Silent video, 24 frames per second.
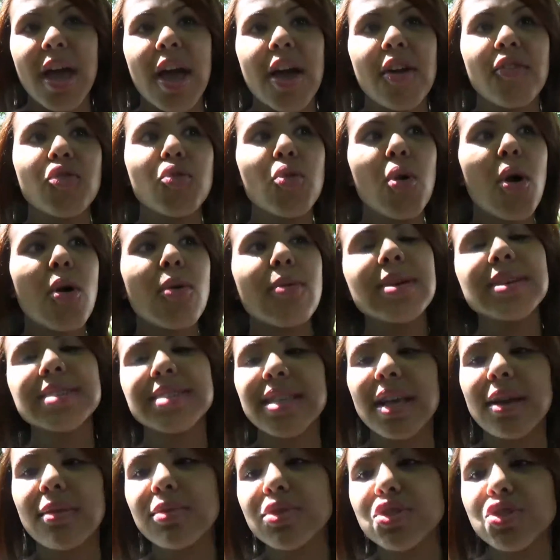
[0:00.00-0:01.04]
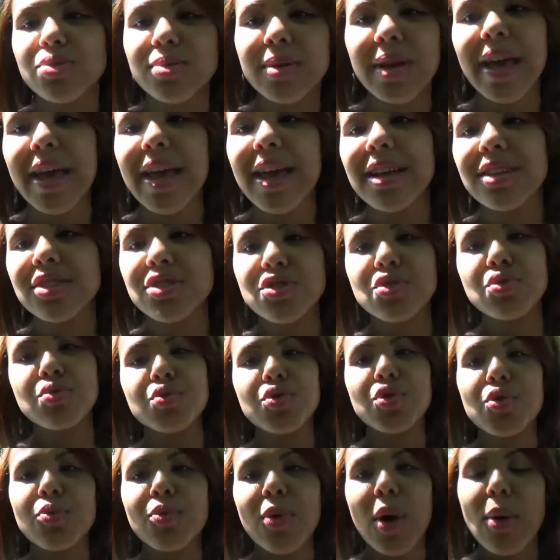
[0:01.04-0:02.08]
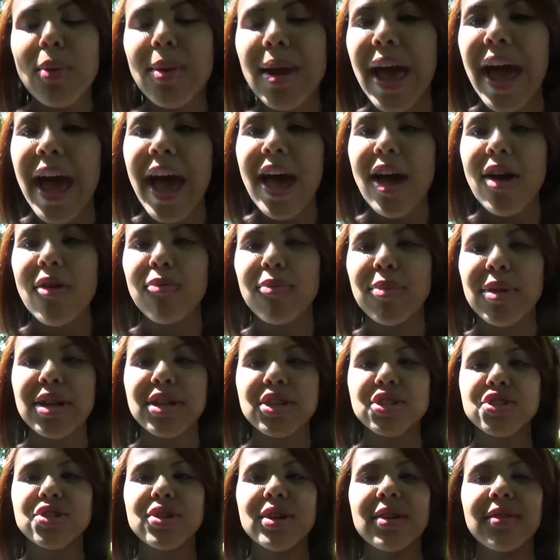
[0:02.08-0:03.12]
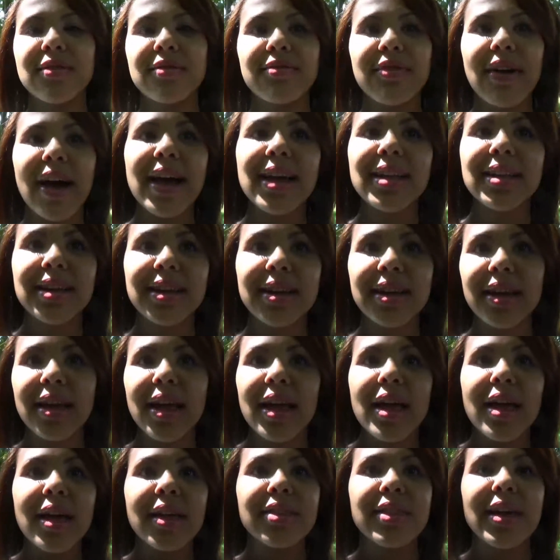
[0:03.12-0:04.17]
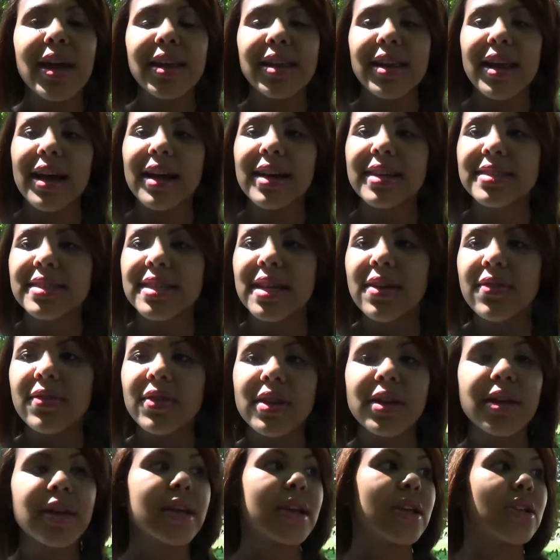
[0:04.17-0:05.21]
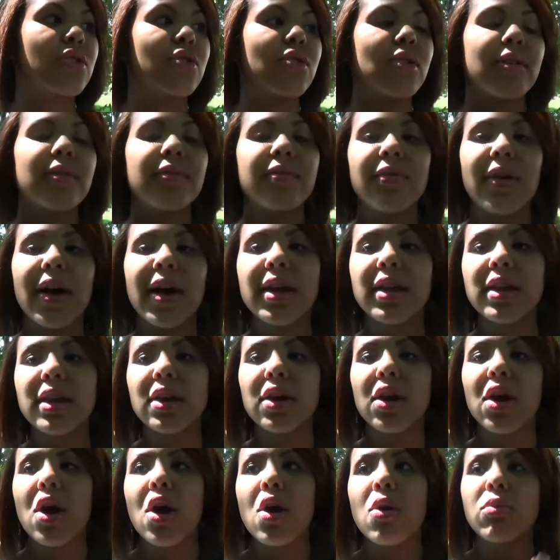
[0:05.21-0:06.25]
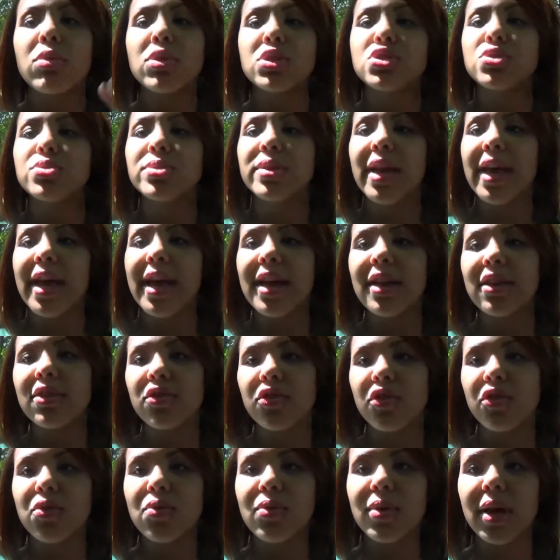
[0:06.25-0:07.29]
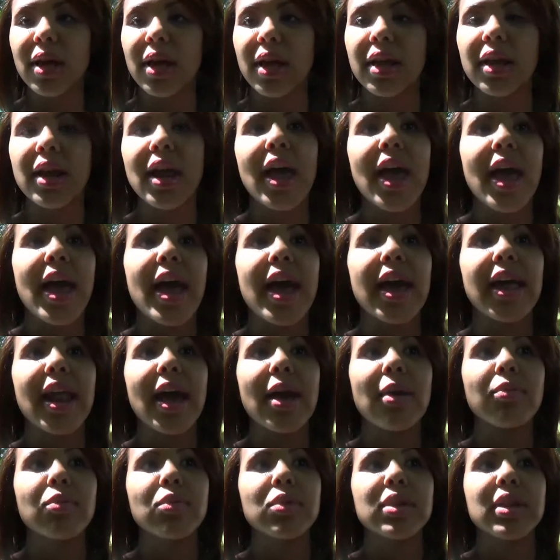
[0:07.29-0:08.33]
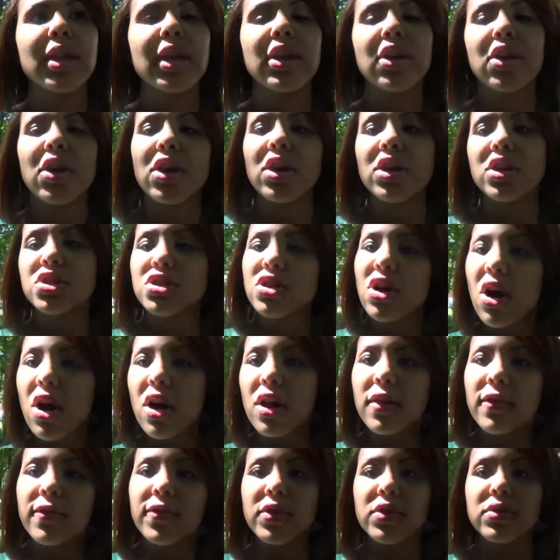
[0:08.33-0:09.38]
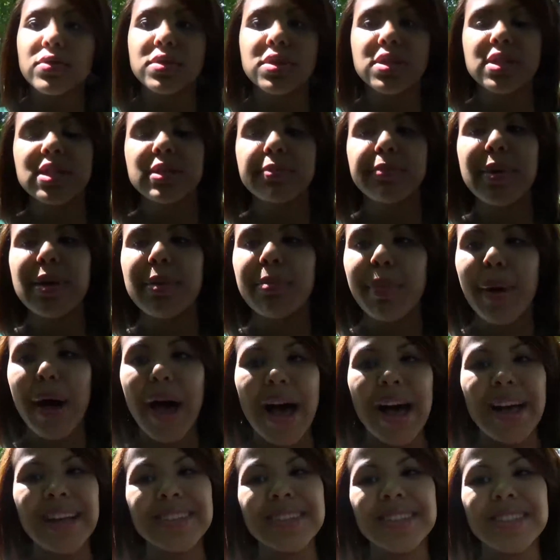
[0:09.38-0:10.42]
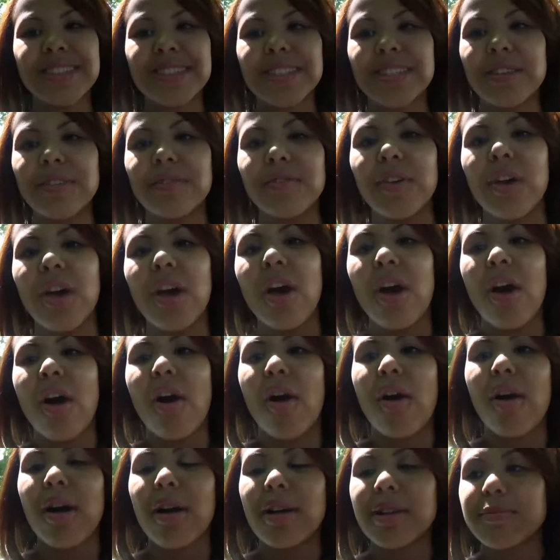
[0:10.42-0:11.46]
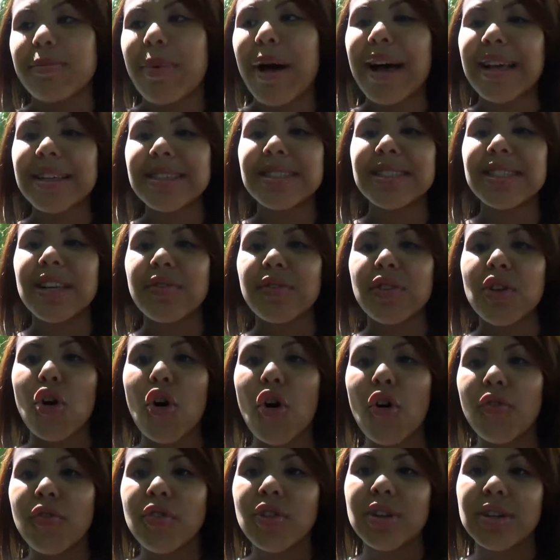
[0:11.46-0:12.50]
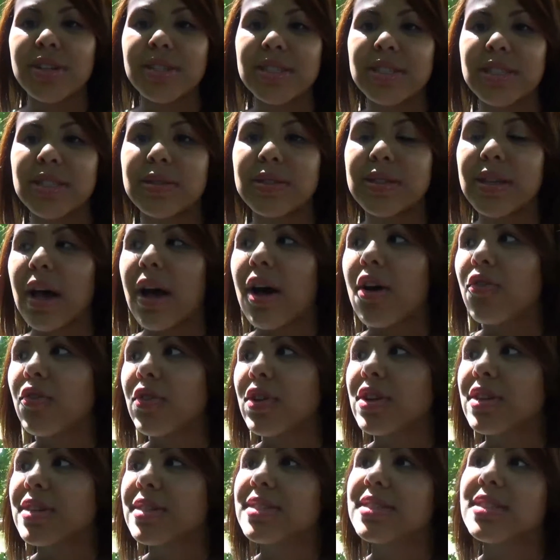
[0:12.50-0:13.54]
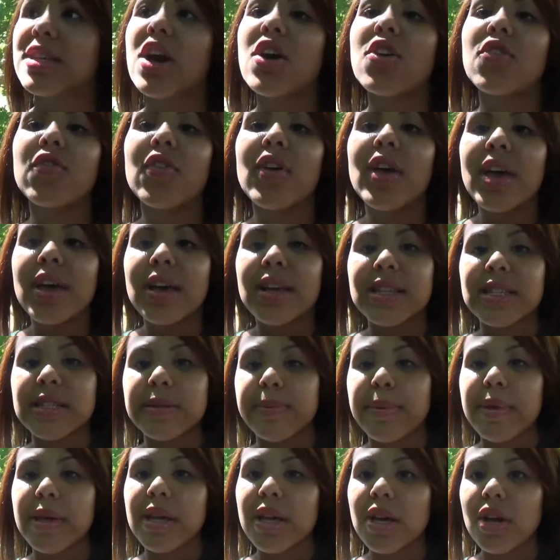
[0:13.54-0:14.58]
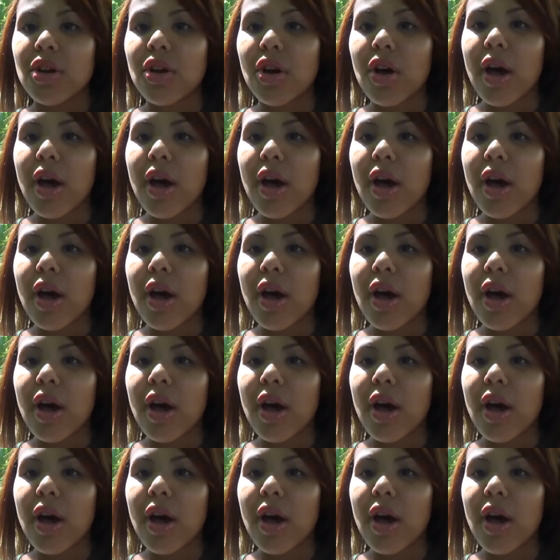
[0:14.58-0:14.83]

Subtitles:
If you always say what you can't do, you won't have, because you're inviting that negativity and you're inviting what you can't do in. And I would encourage all of you to speak positively over yourself. Speak,